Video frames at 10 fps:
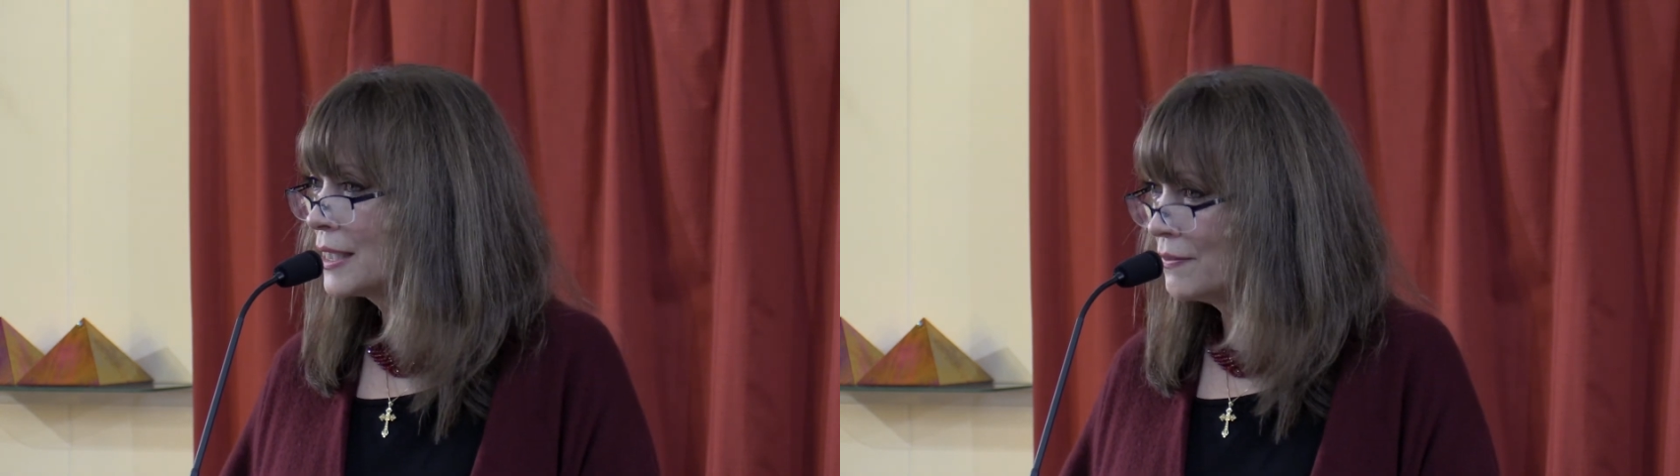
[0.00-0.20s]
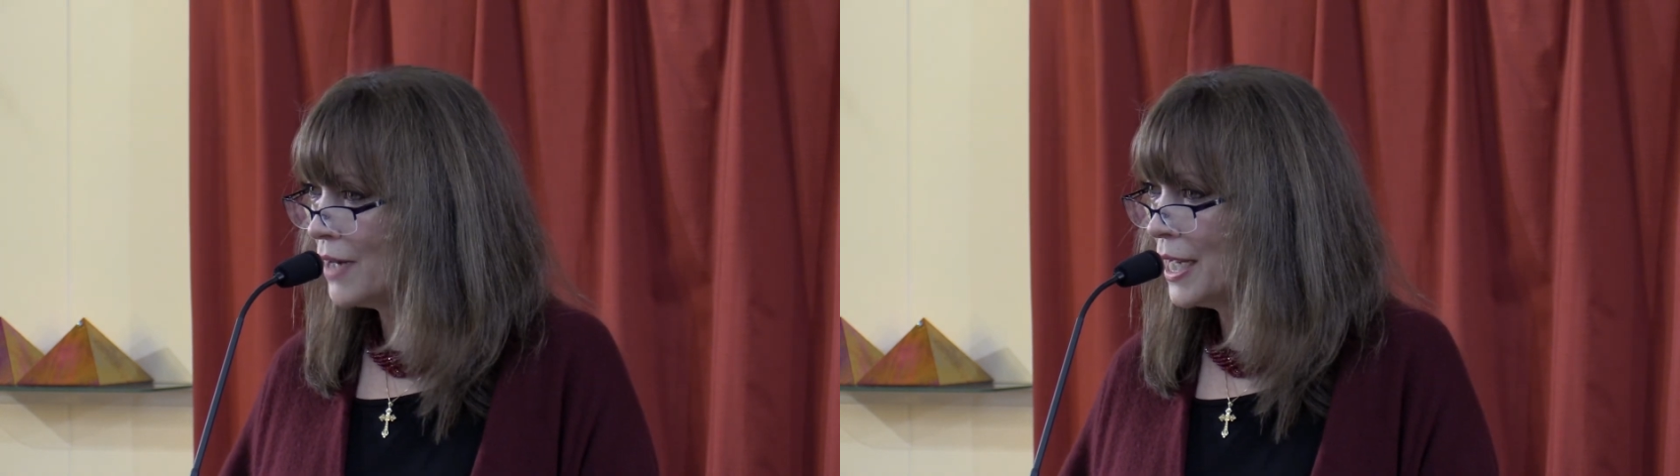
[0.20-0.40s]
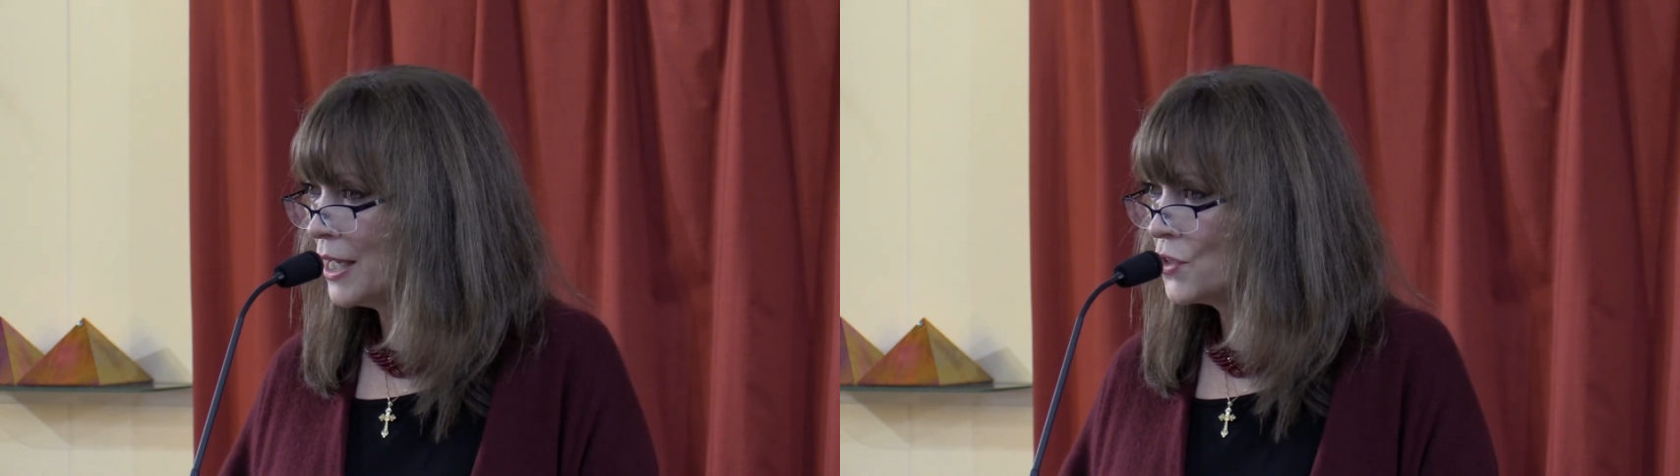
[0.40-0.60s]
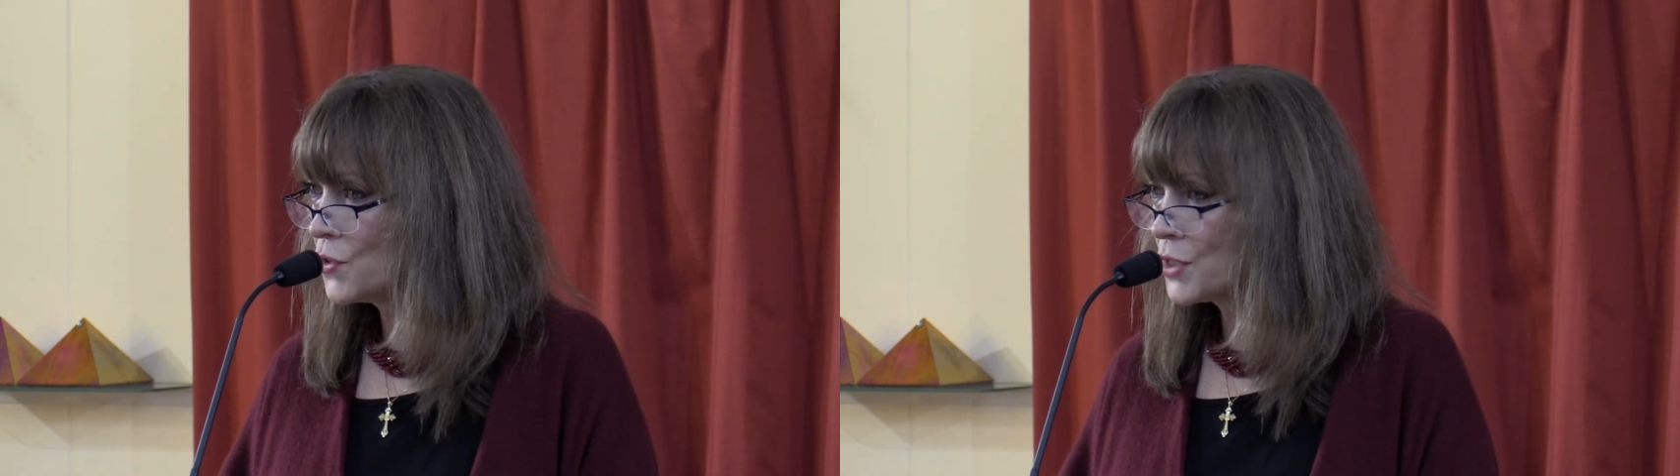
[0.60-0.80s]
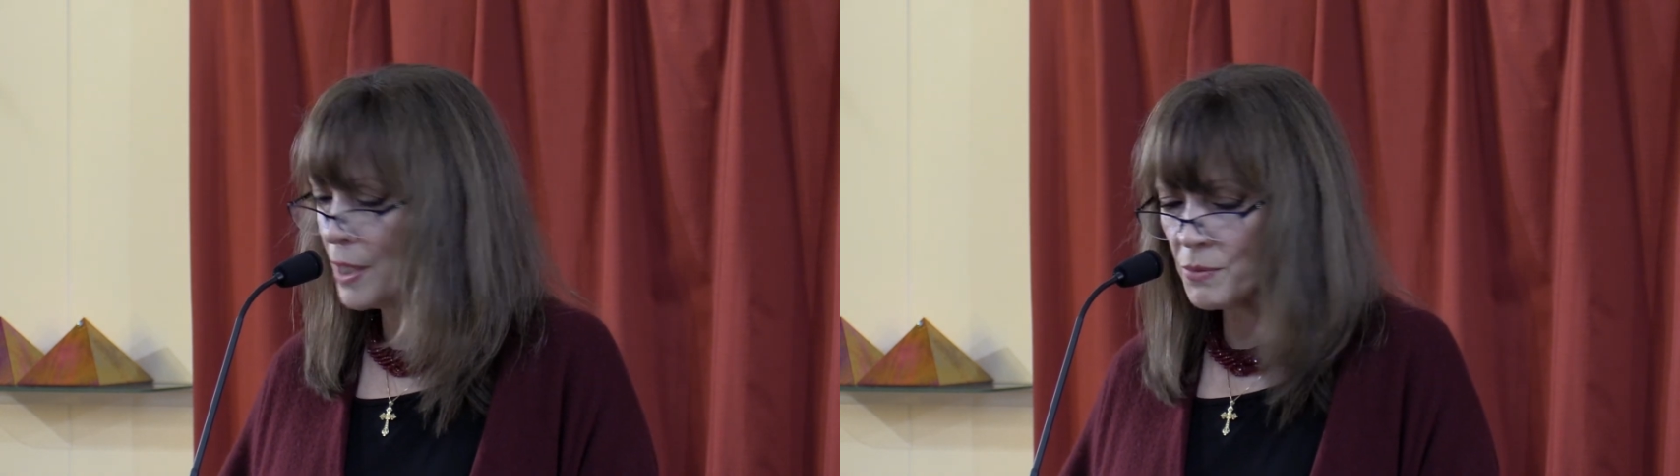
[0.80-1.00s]
divine
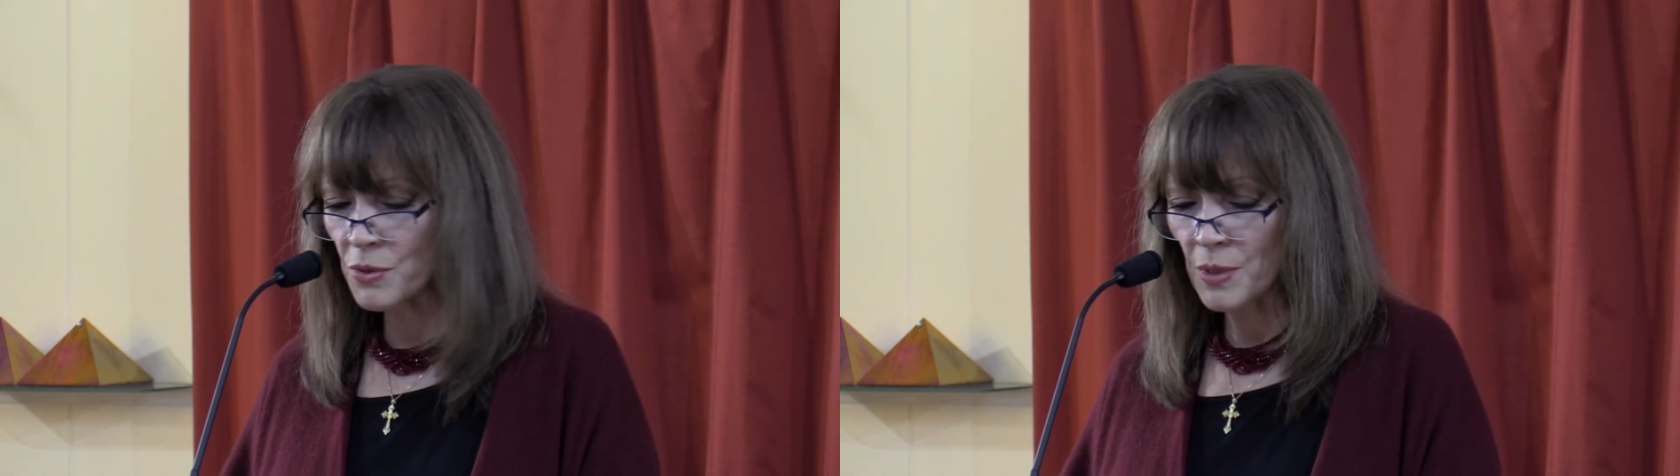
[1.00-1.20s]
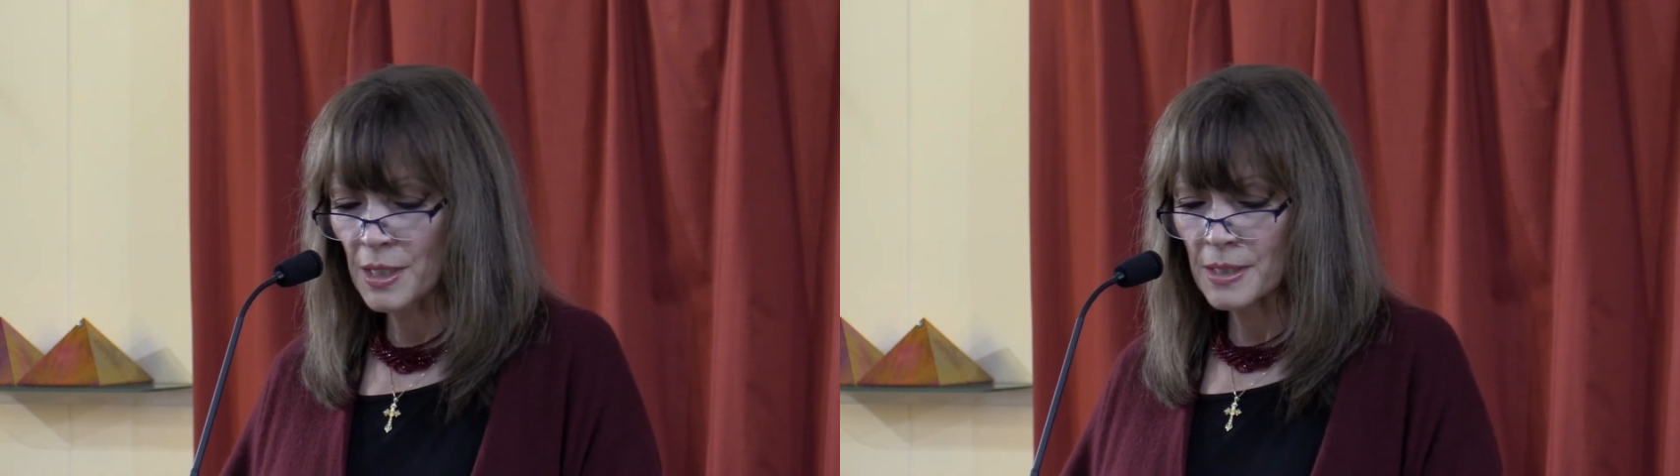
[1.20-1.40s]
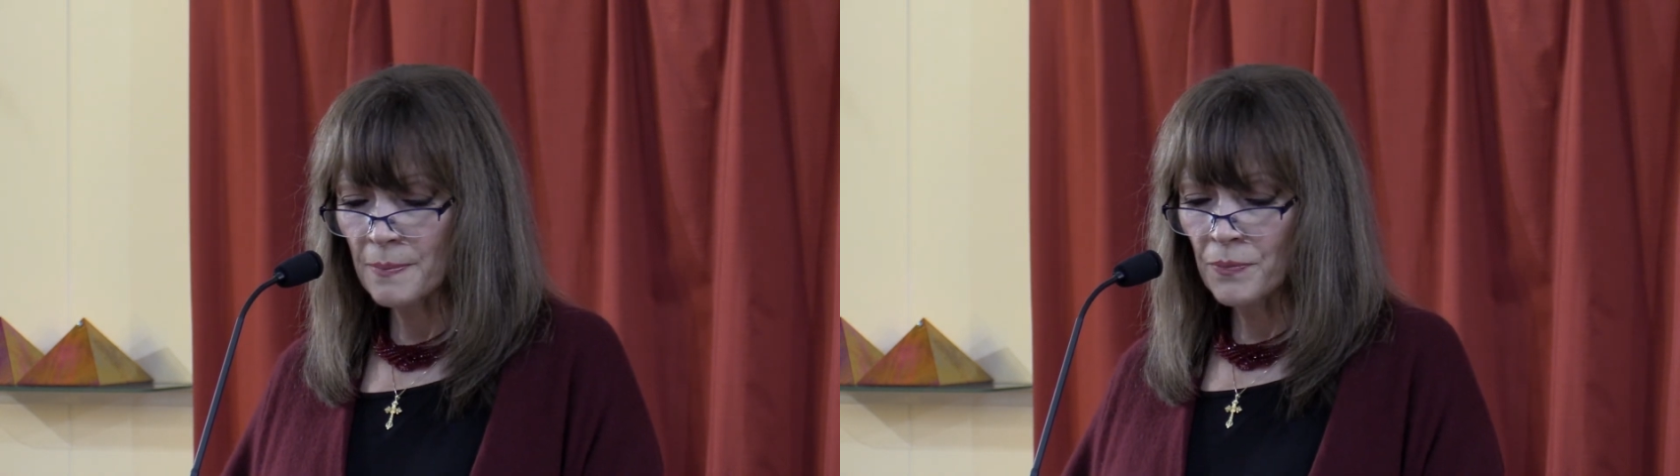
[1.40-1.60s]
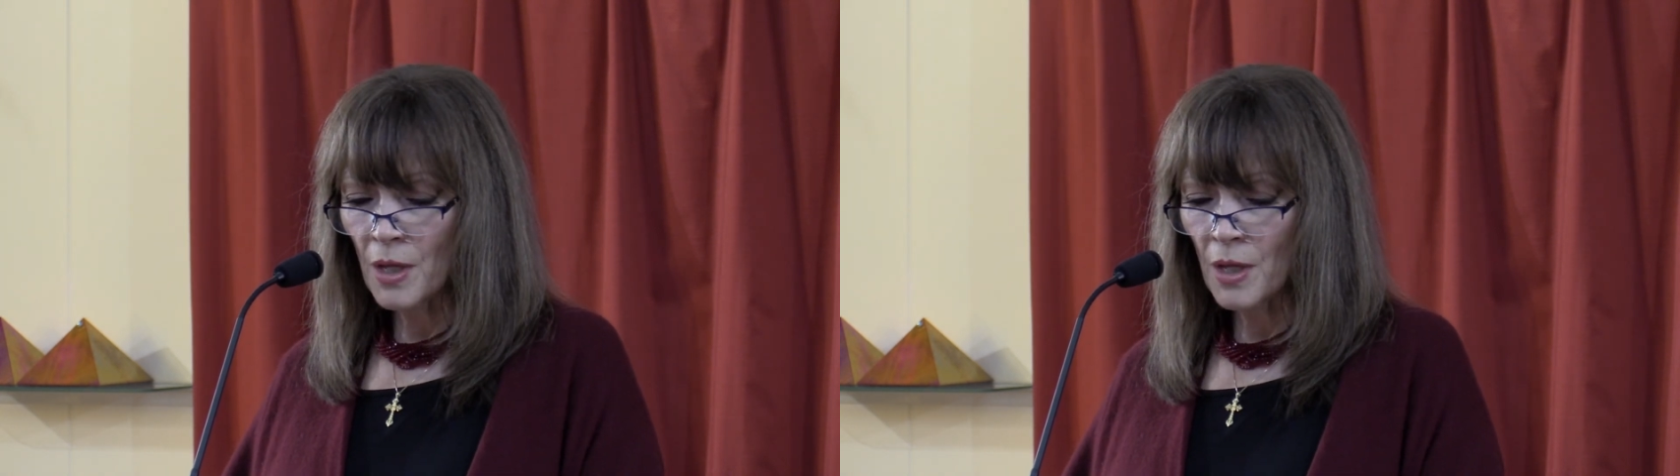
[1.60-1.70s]
angels come to us.